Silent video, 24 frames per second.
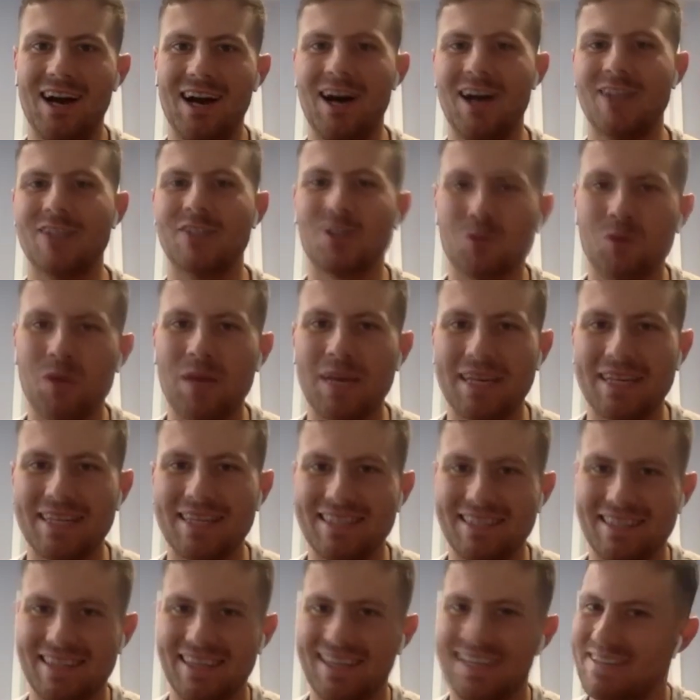trait.
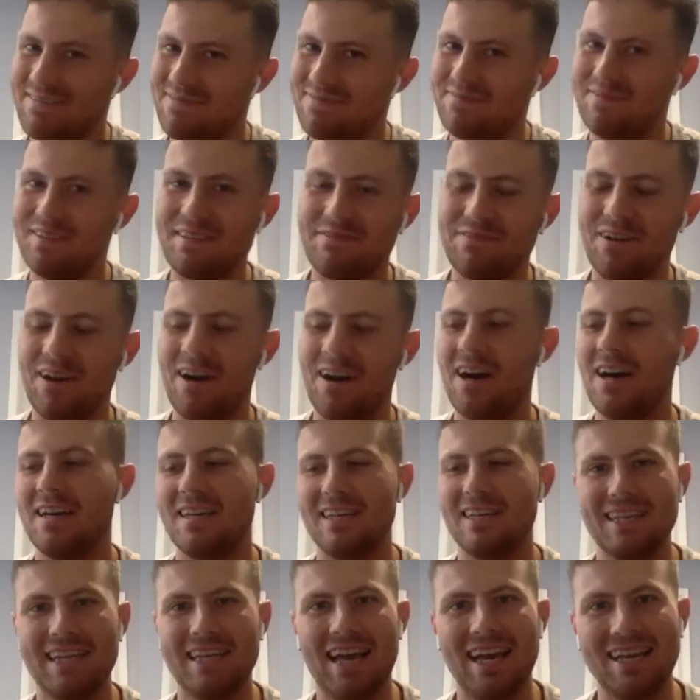Like in FIFA,
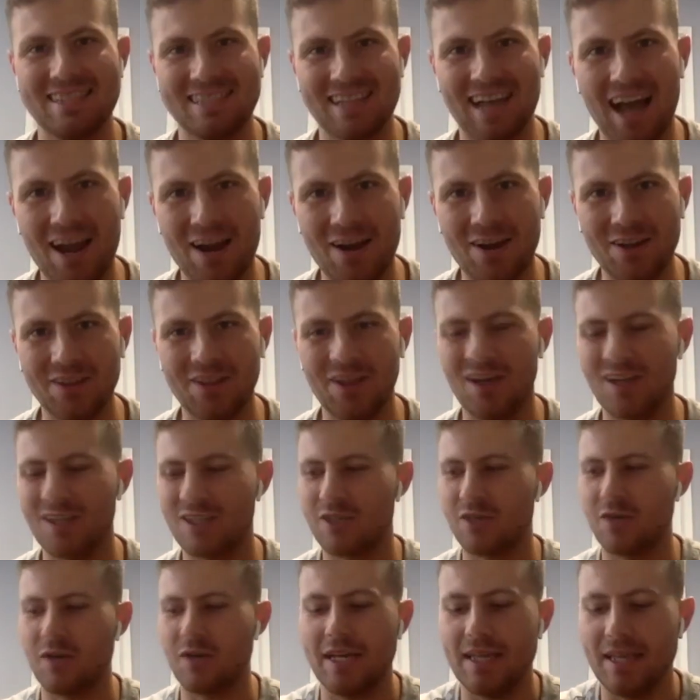he has the iron lung
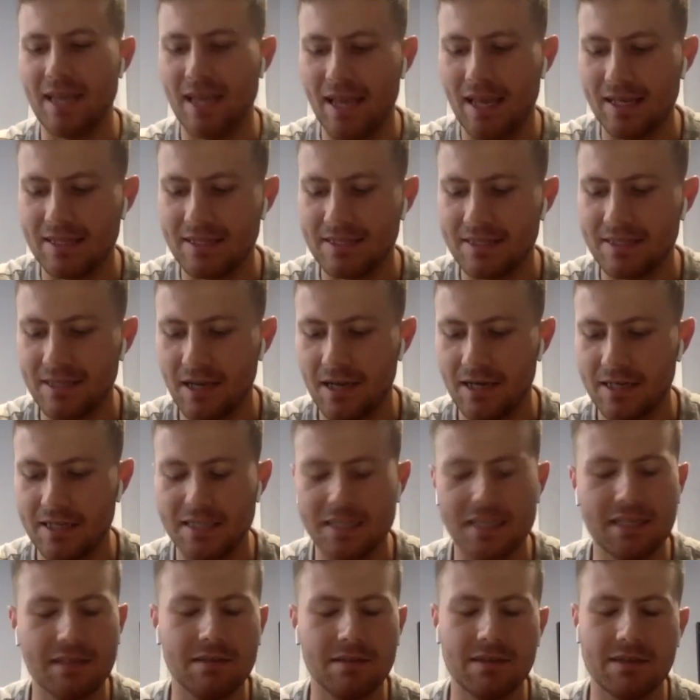trait, and he
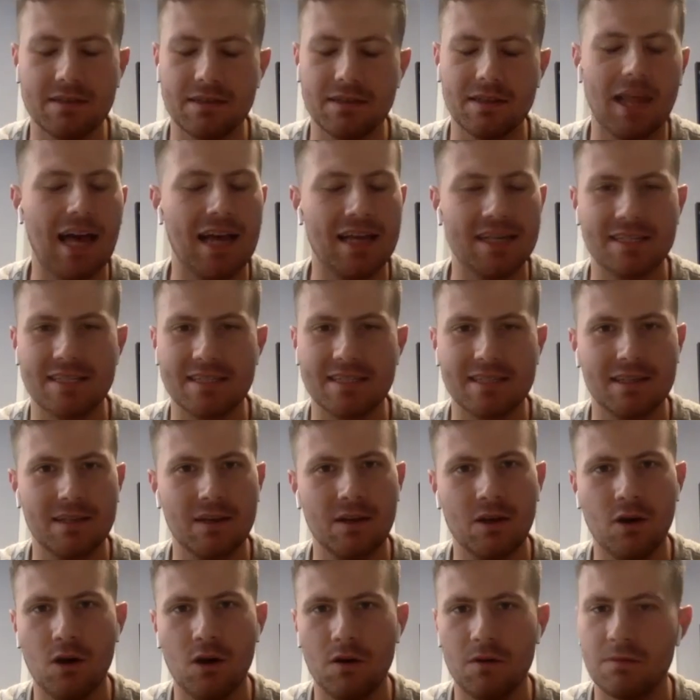can last
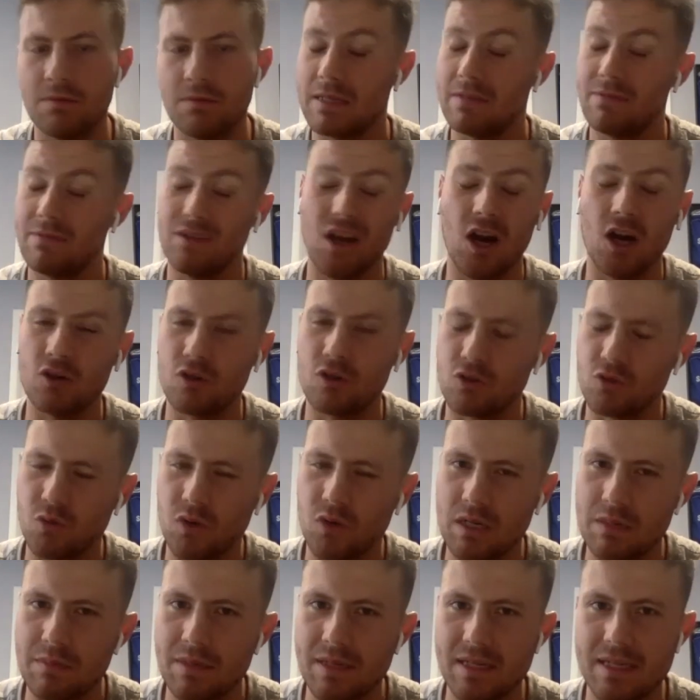even
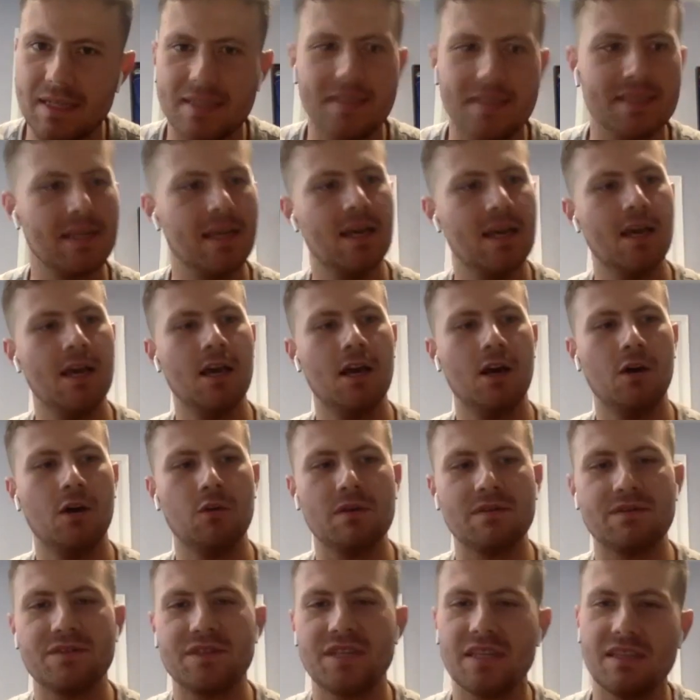120 minutes.
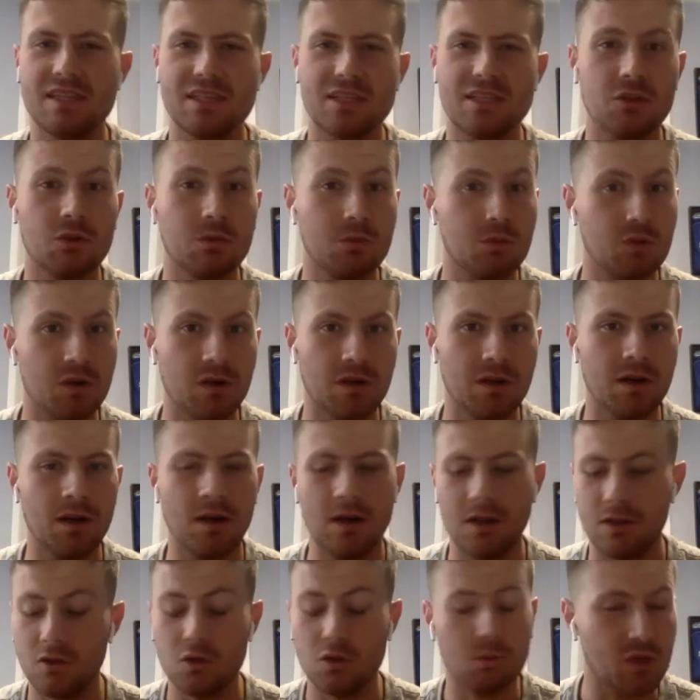We've seen this
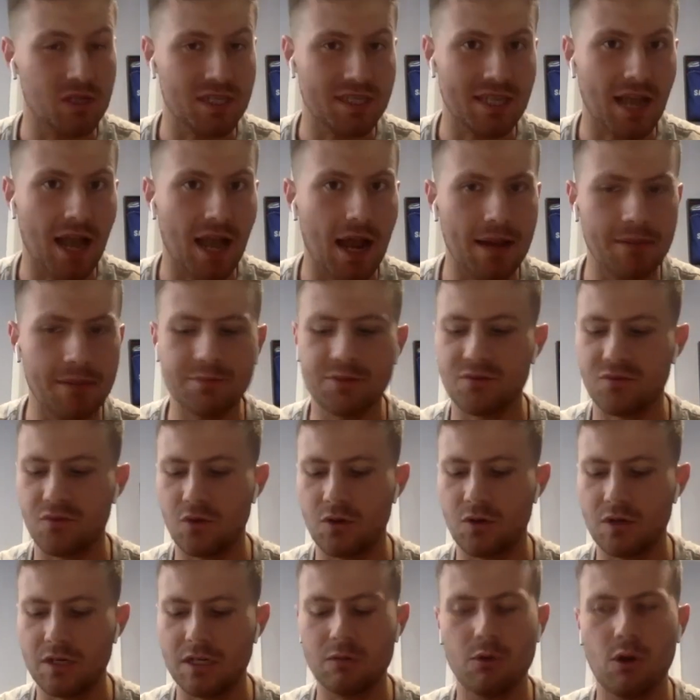numerous times
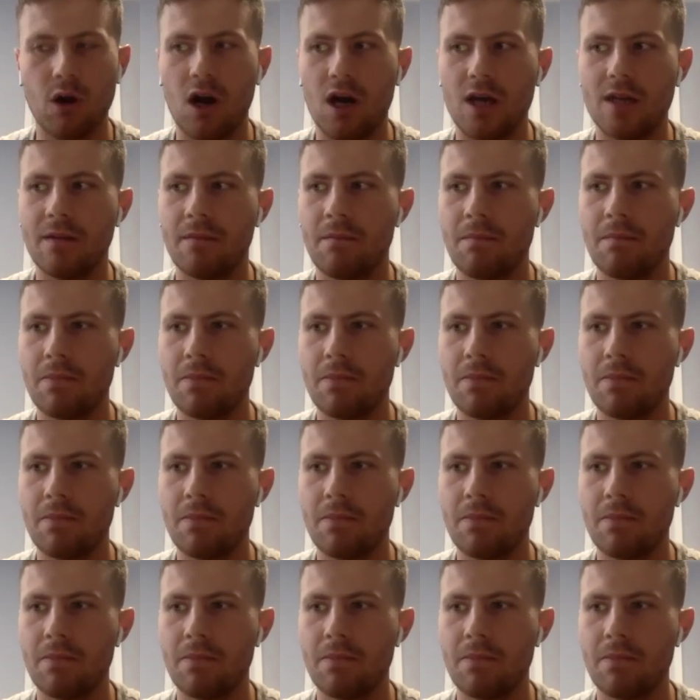for Iran,